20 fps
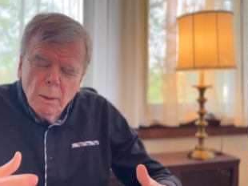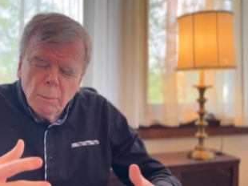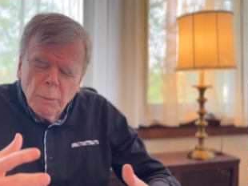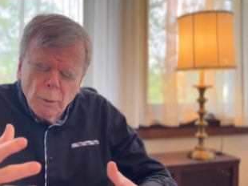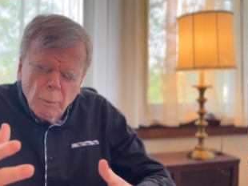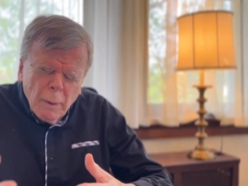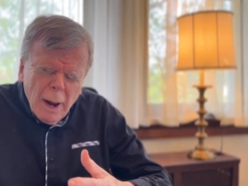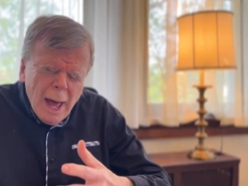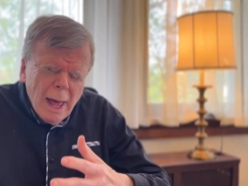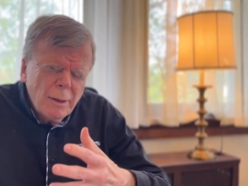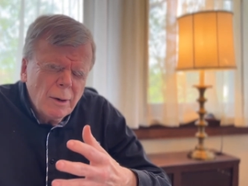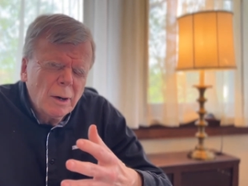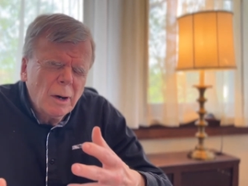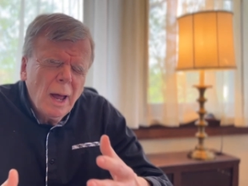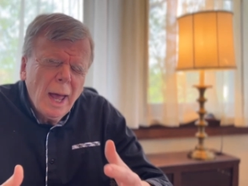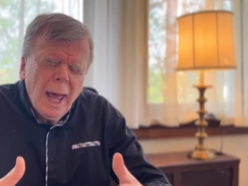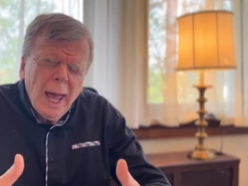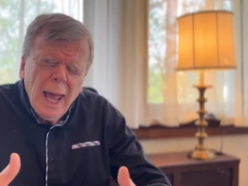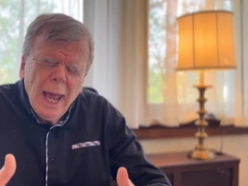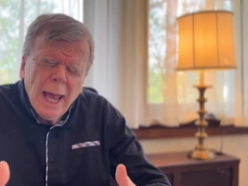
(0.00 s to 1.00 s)
but
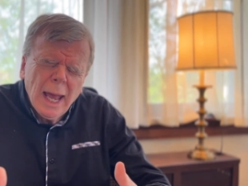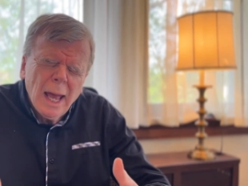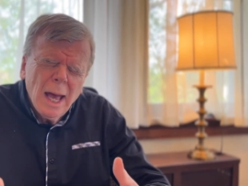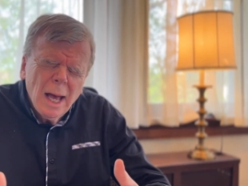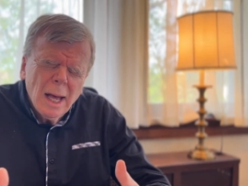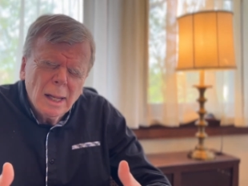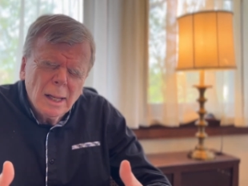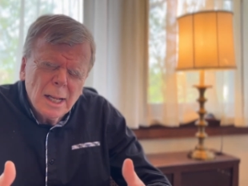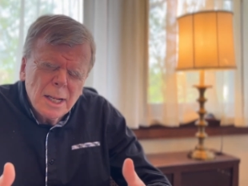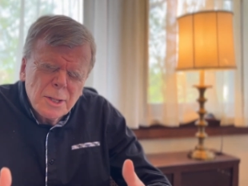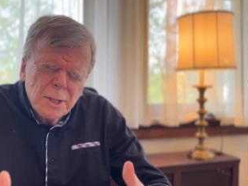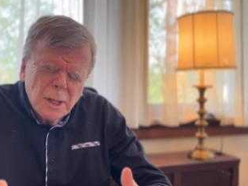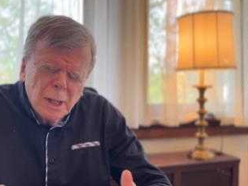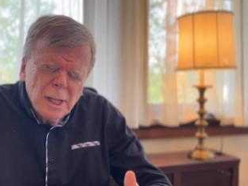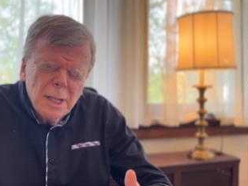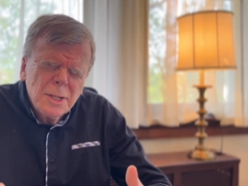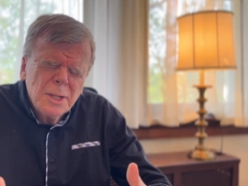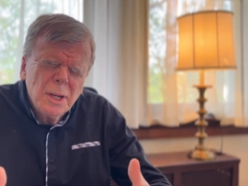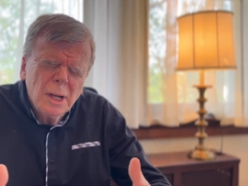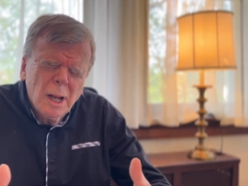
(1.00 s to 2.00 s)
rather hey let's
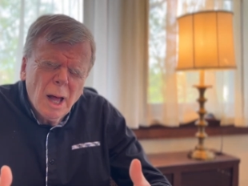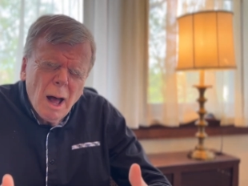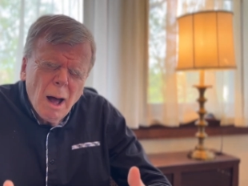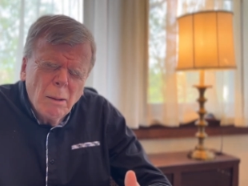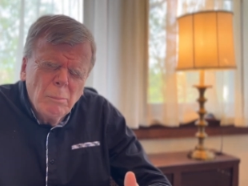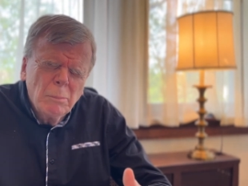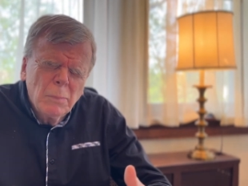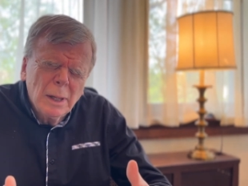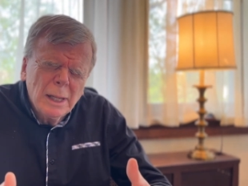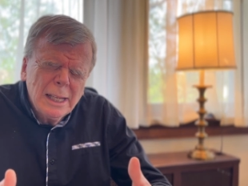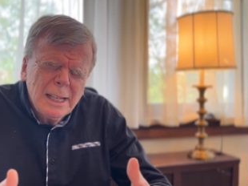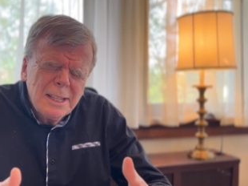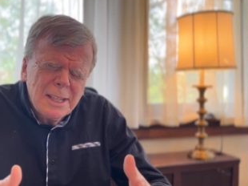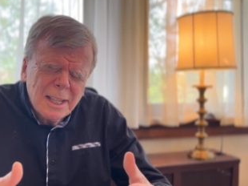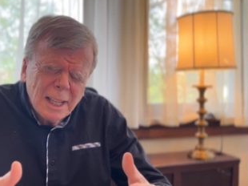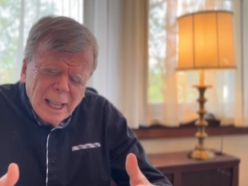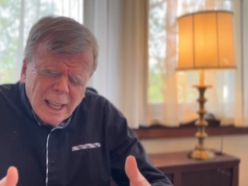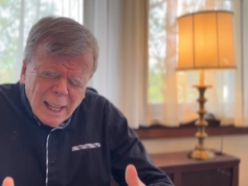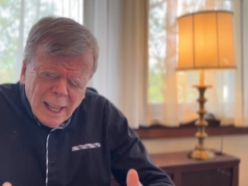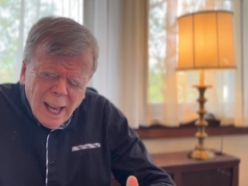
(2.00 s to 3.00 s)
listen humbly
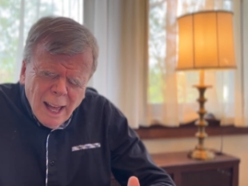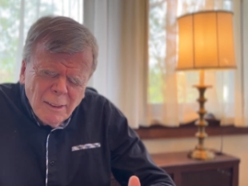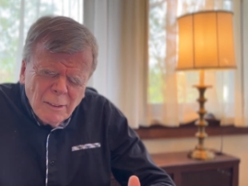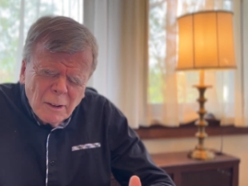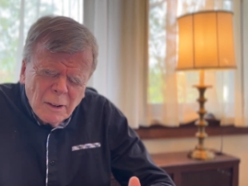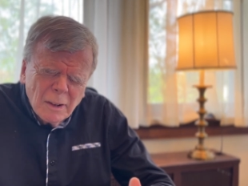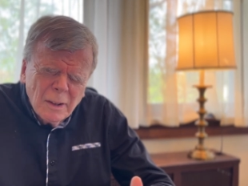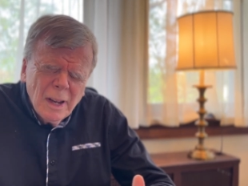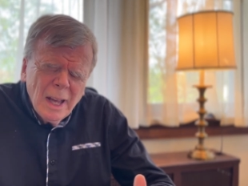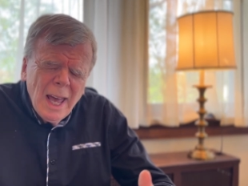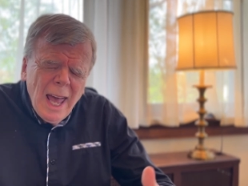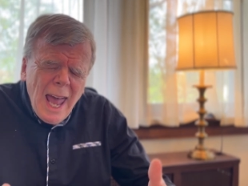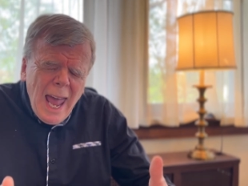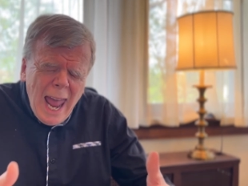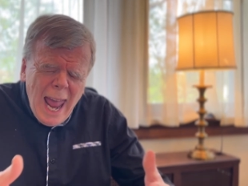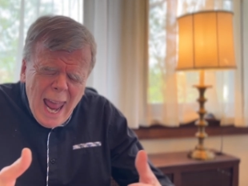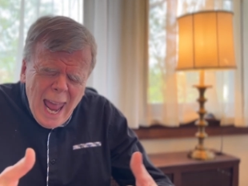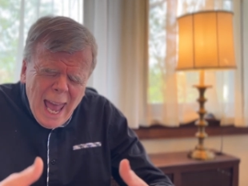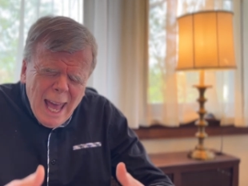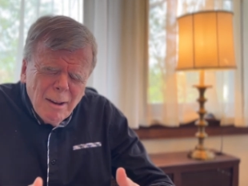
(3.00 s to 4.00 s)
together
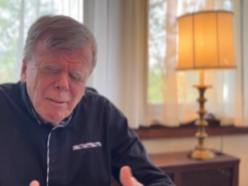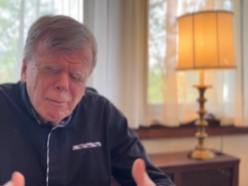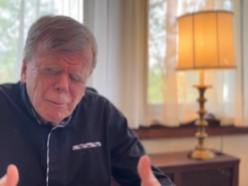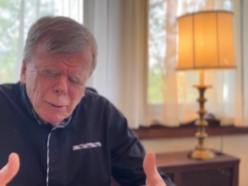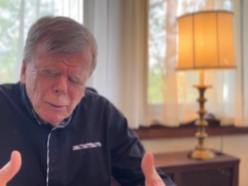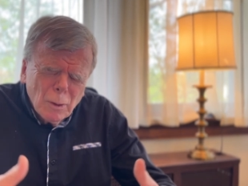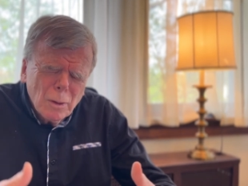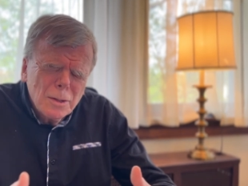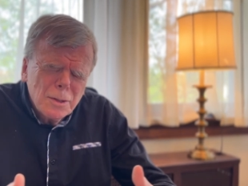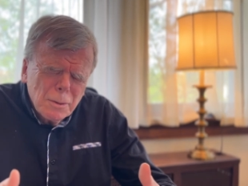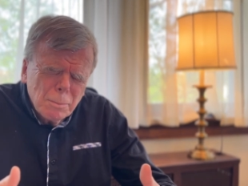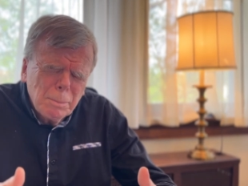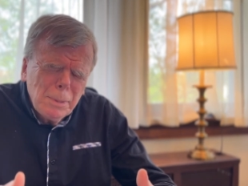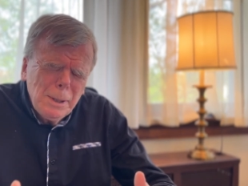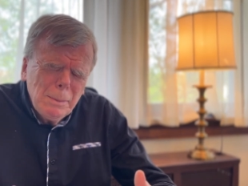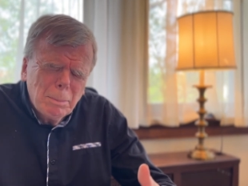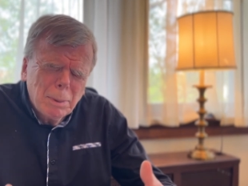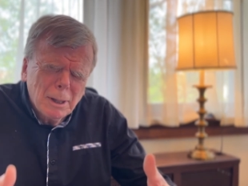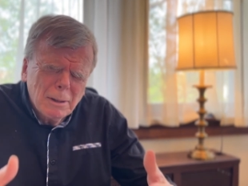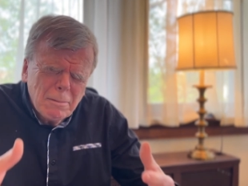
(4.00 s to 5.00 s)
and for those of
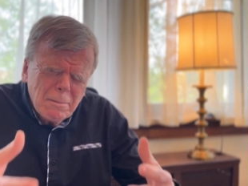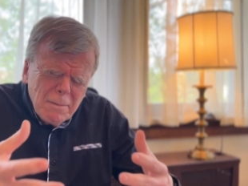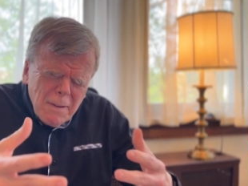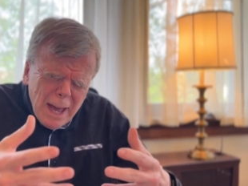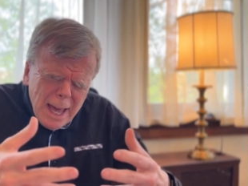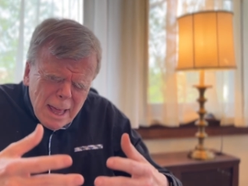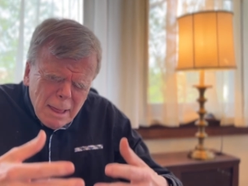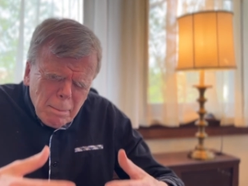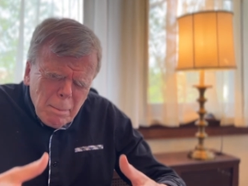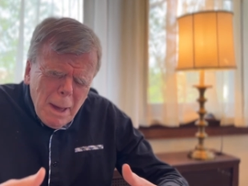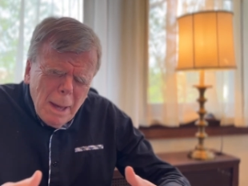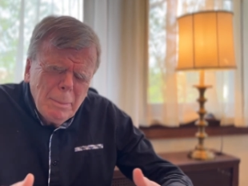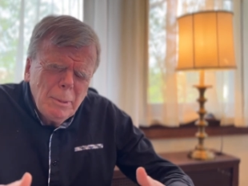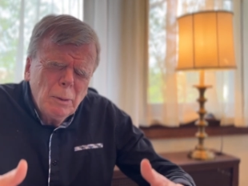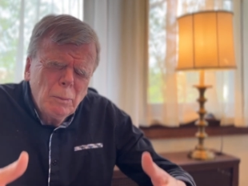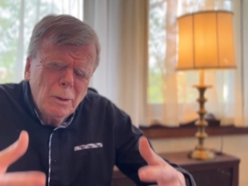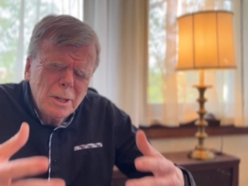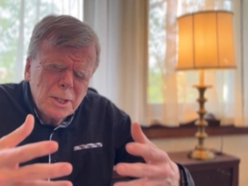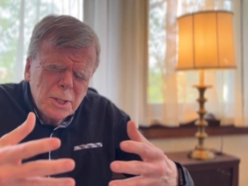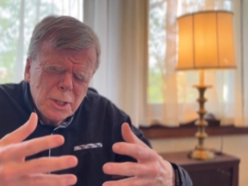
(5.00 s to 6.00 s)
people of faith maybe
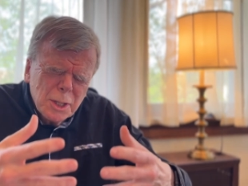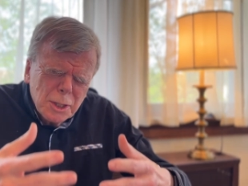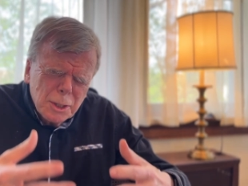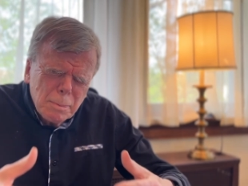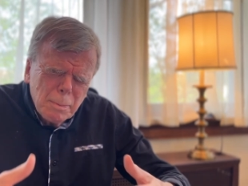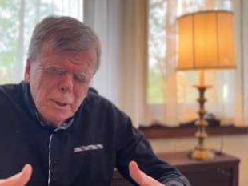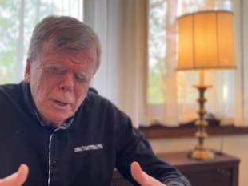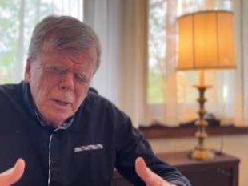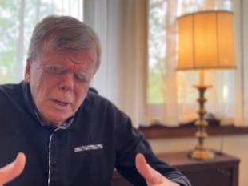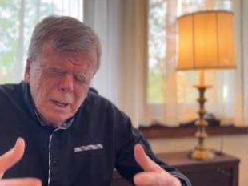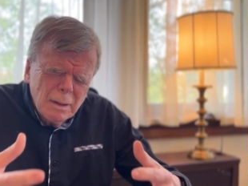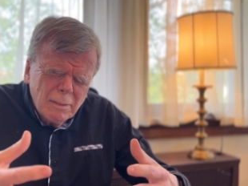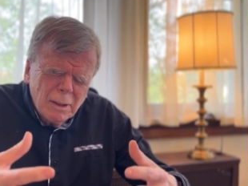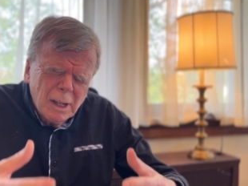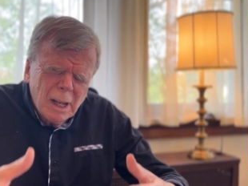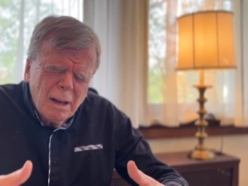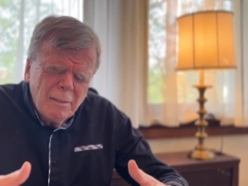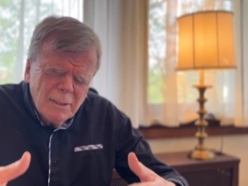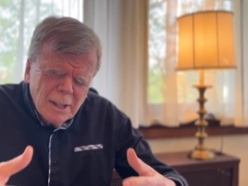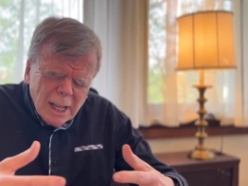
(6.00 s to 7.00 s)
what's the spirit of a
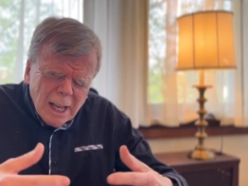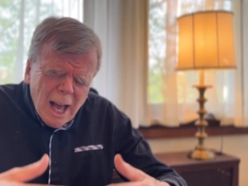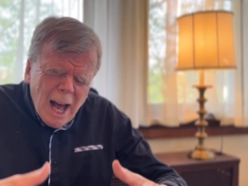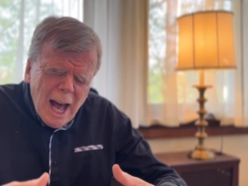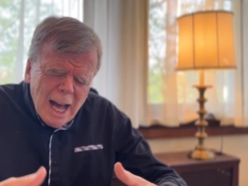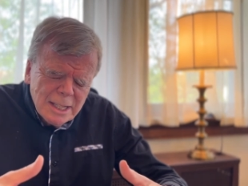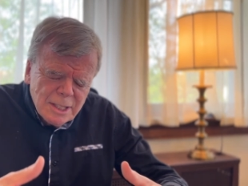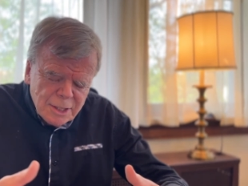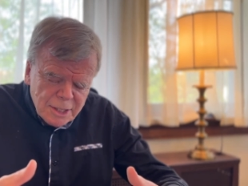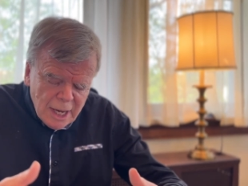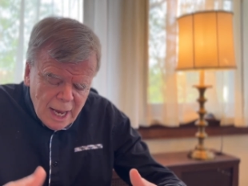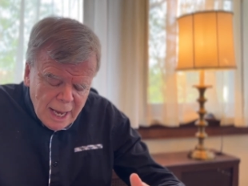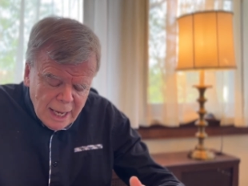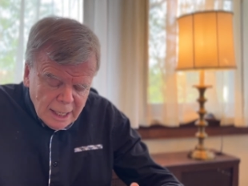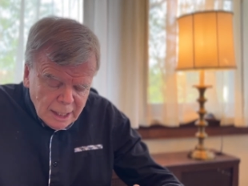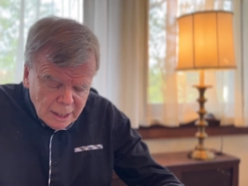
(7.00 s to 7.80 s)
loving God saying